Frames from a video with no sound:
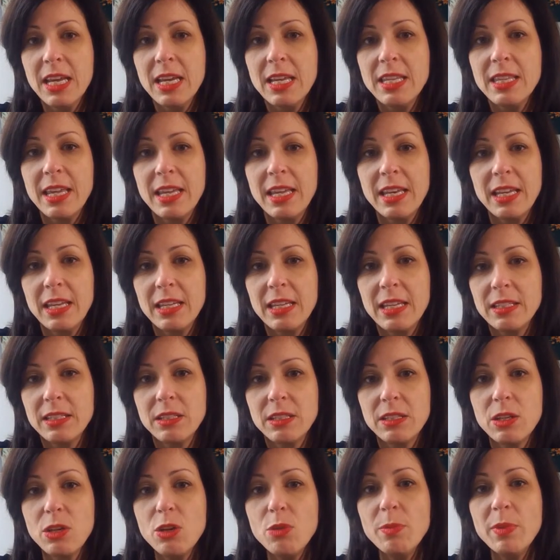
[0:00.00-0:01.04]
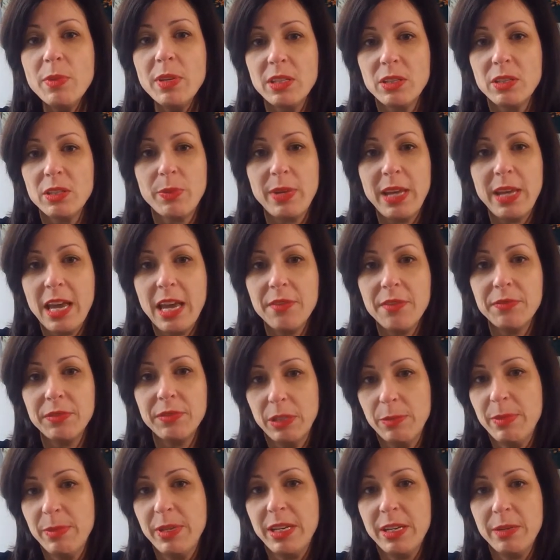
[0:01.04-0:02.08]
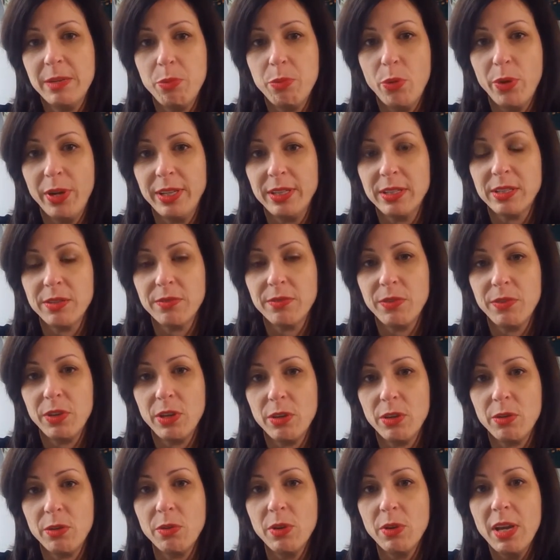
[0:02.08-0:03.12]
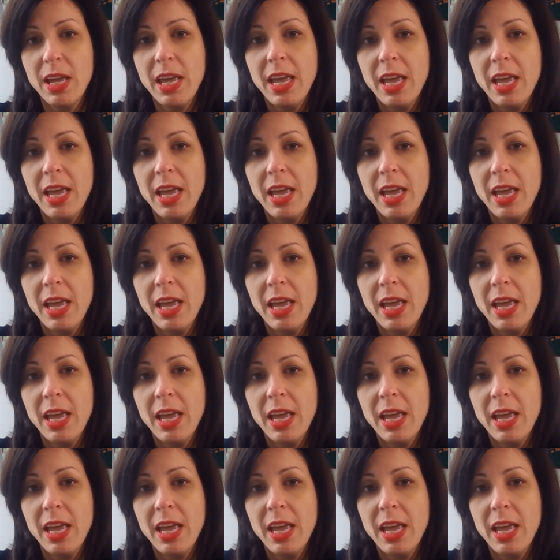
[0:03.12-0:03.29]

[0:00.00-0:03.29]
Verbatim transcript: that as humans, we have limited points of view